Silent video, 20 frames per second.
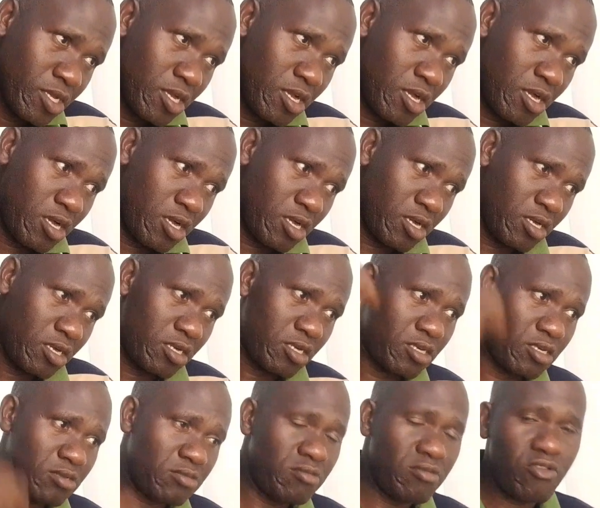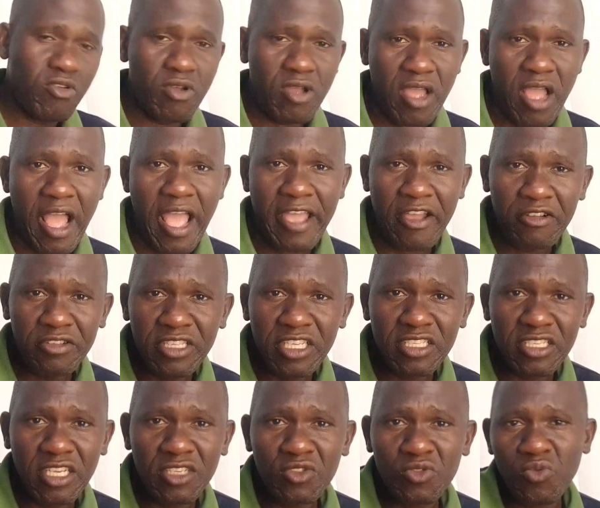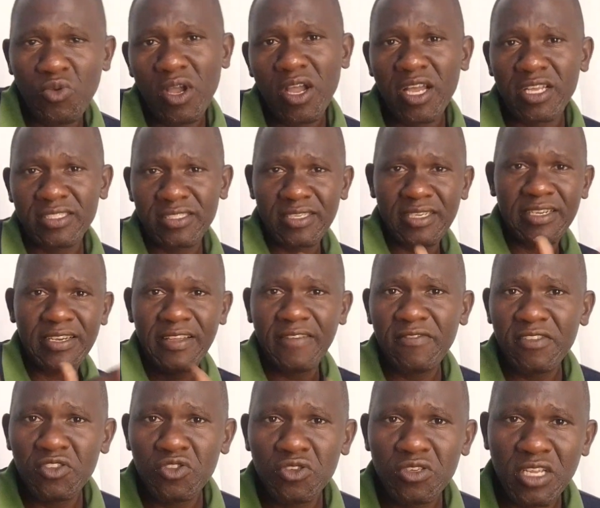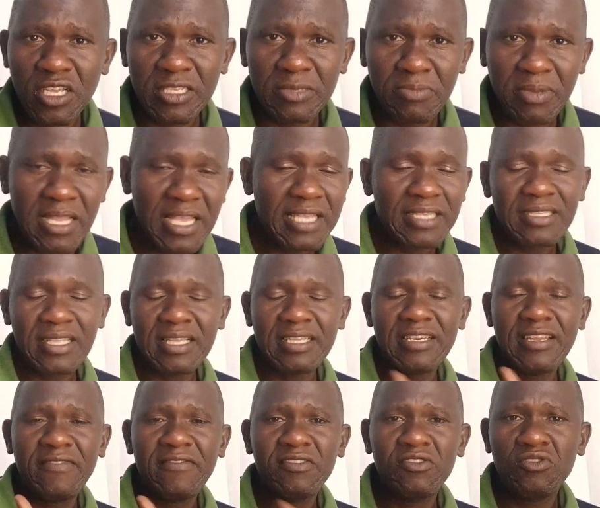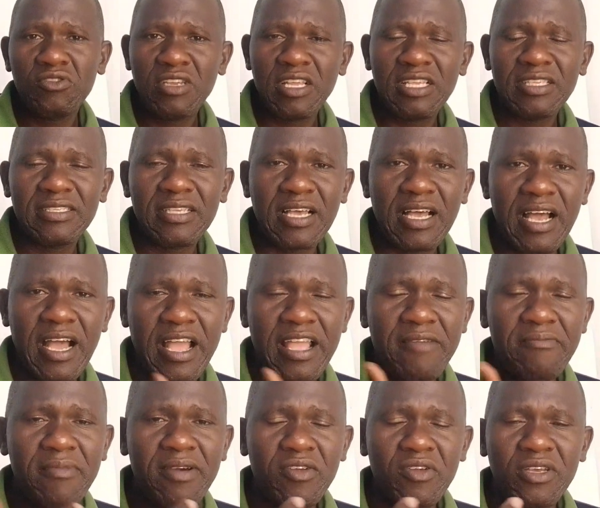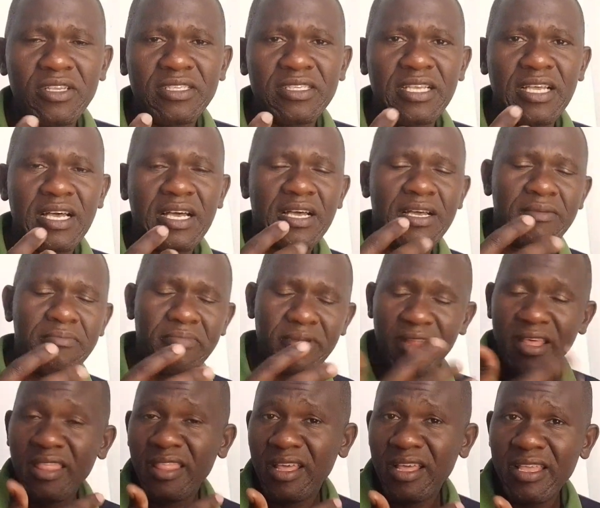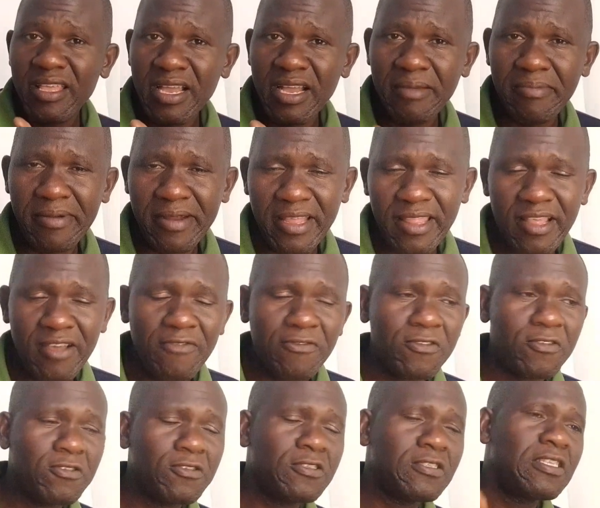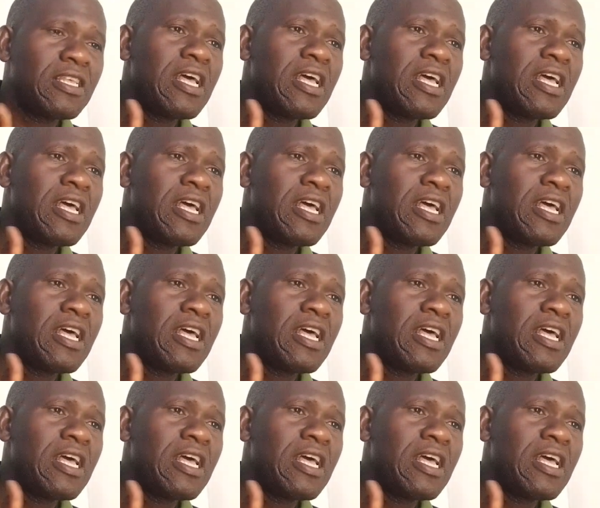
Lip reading: uh, I got a chance to work at David Jr.'s place. David Jr. is Ayamaro's brother, younger brother, of course.